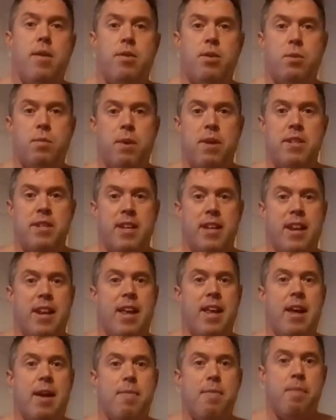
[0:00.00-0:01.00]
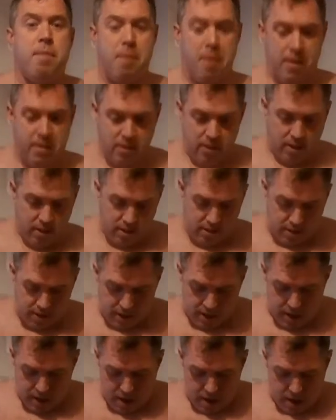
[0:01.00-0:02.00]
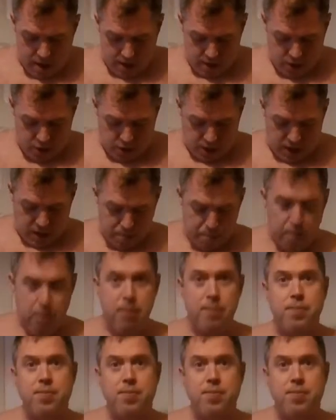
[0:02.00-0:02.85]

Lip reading: So basically, as you can see, out of shape.